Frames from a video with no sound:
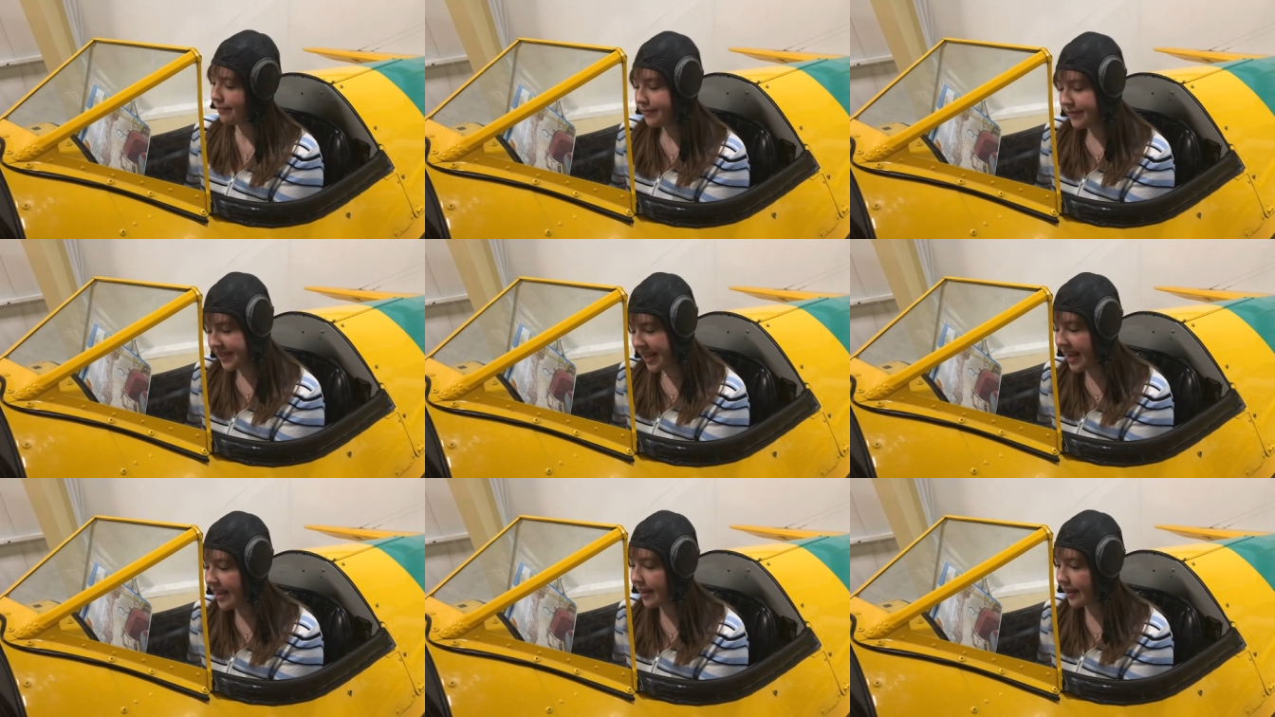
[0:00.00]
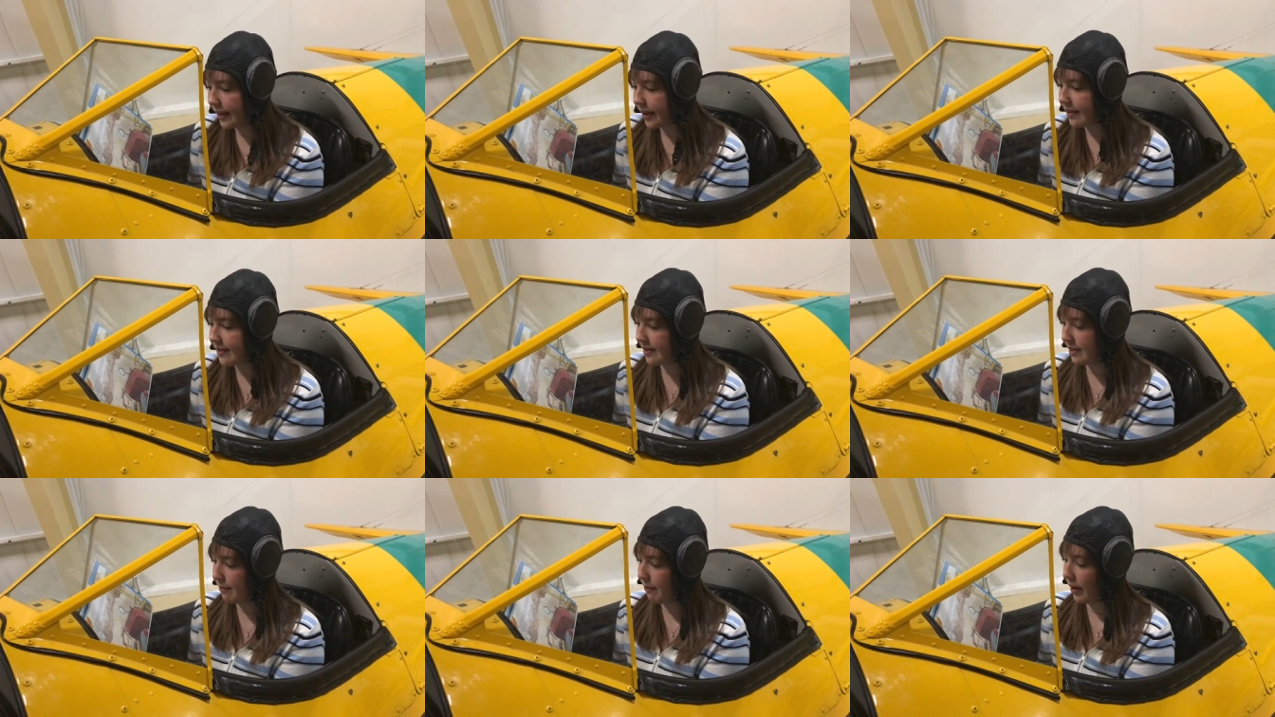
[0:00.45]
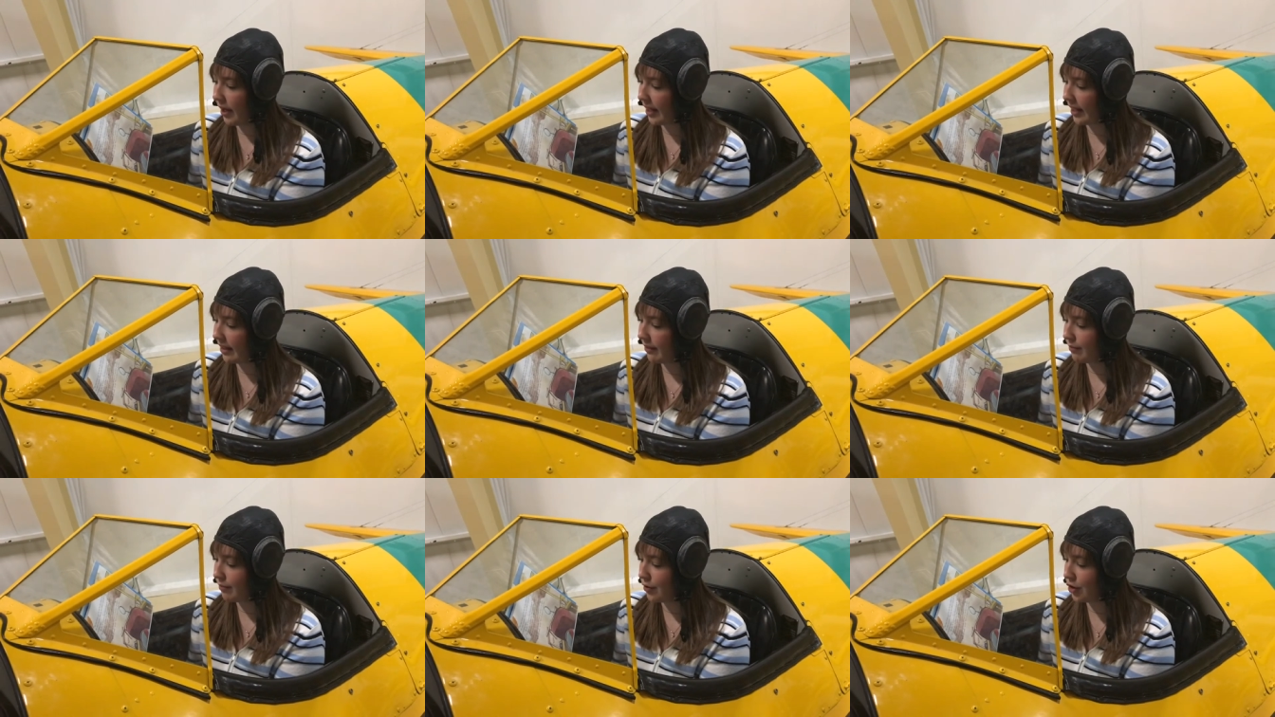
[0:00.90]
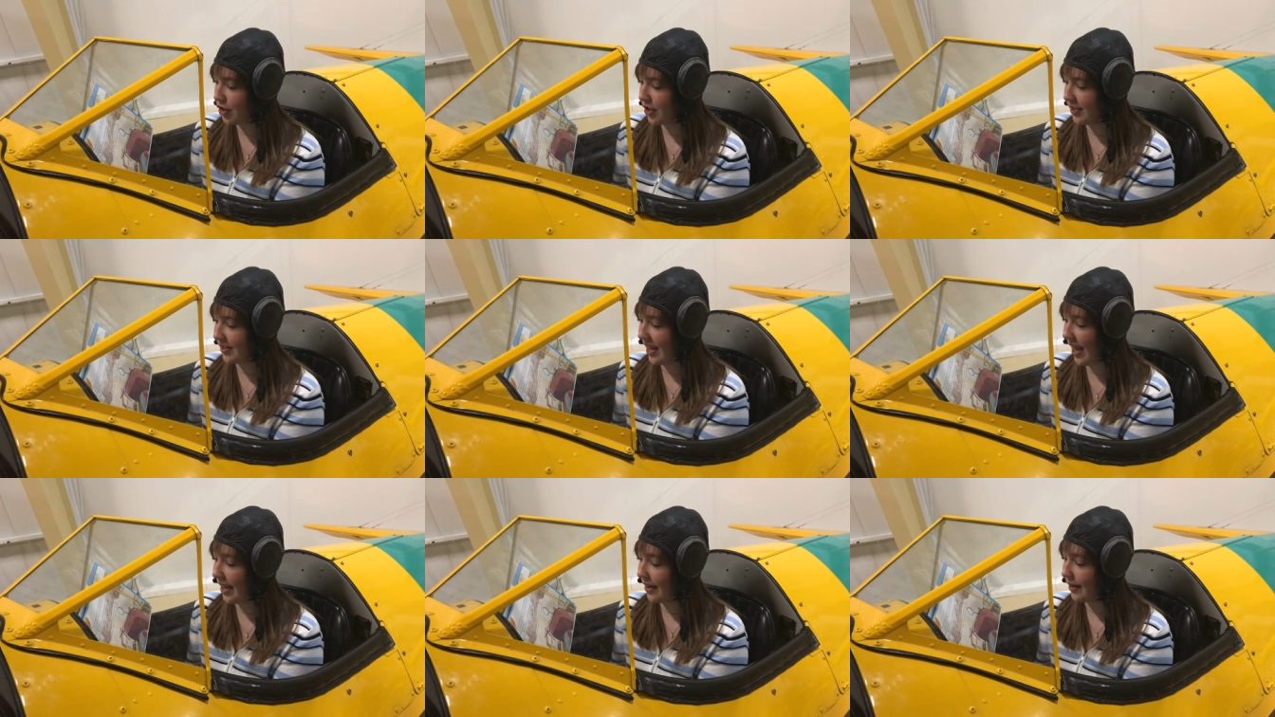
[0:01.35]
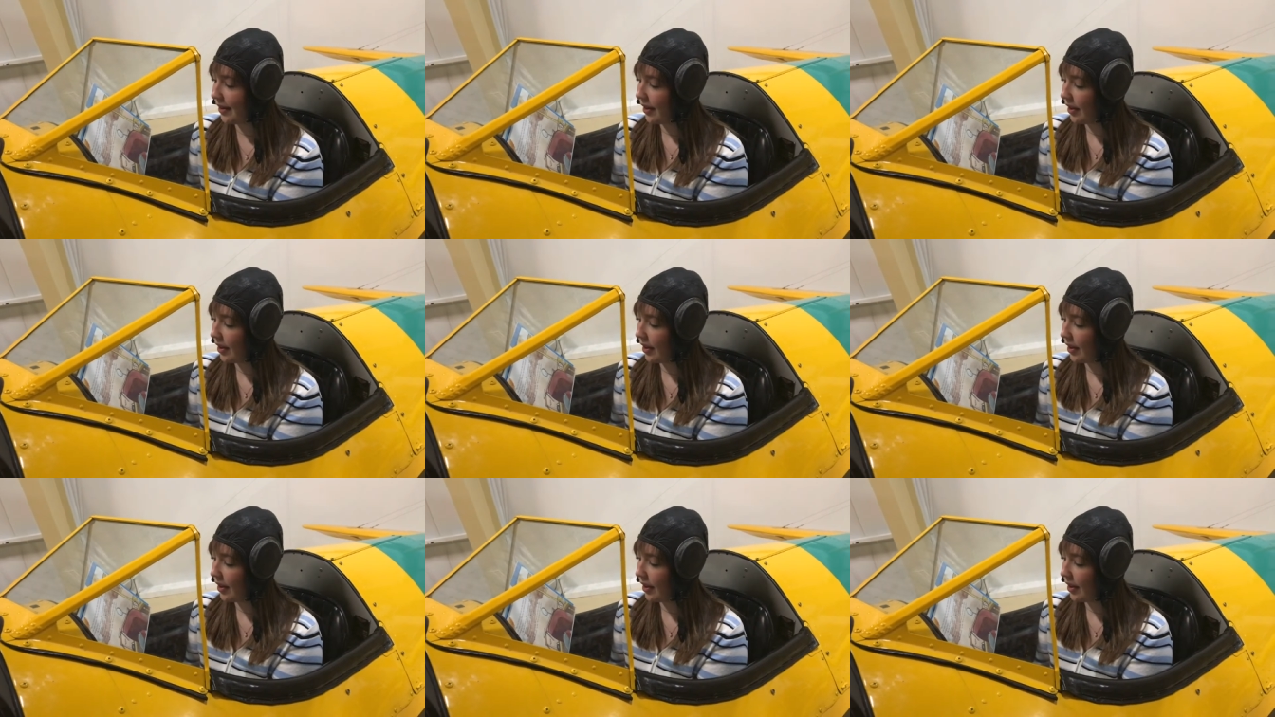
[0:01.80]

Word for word: Take it easy, buddy, she said.